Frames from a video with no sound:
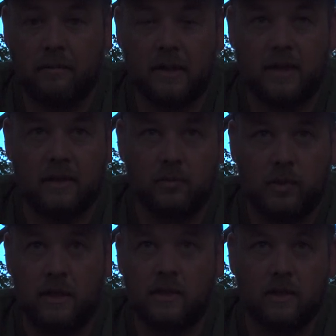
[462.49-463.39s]
Because
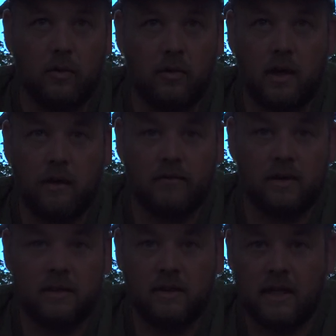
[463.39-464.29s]
when it's going off
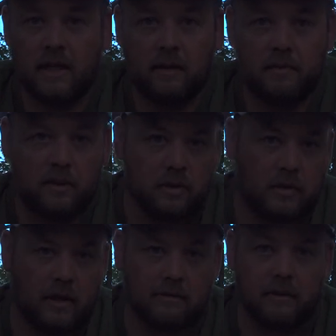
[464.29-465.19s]
daylight
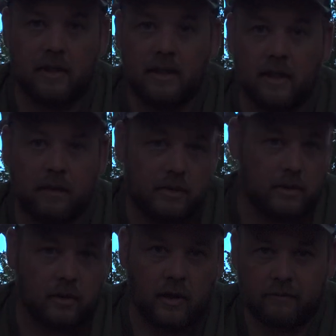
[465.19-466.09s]
picture after daylight
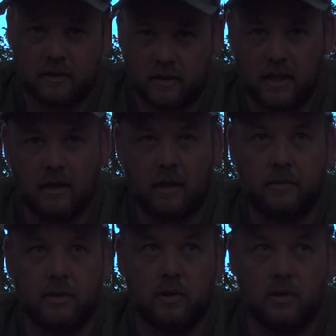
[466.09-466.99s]
picture after daylight
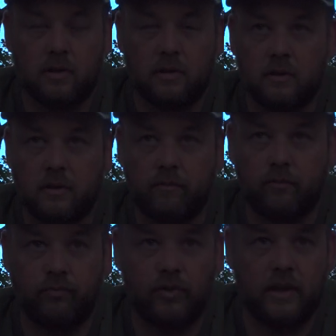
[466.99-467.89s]
picture
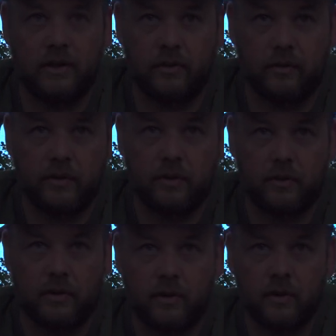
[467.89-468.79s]
in
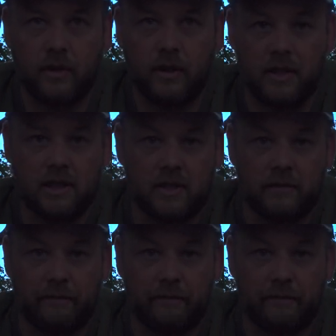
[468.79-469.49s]
November, and it's a